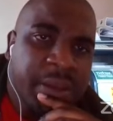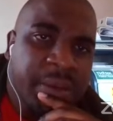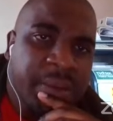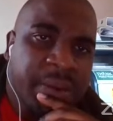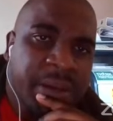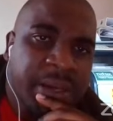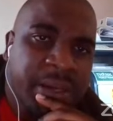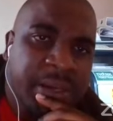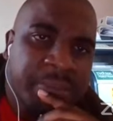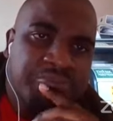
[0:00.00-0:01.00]

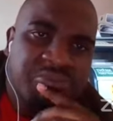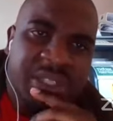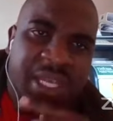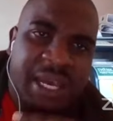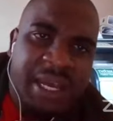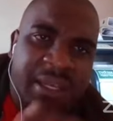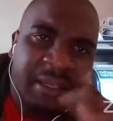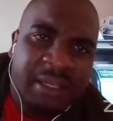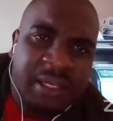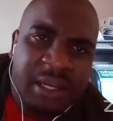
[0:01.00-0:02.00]
where there are
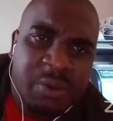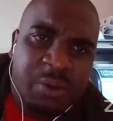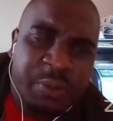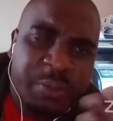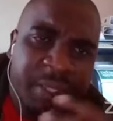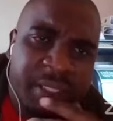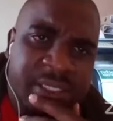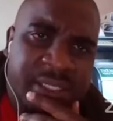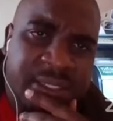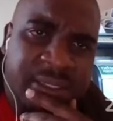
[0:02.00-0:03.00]
illegal
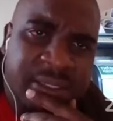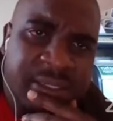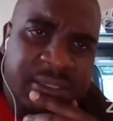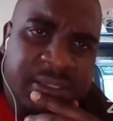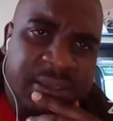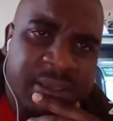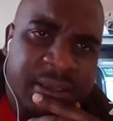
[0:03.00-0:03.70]
occupations,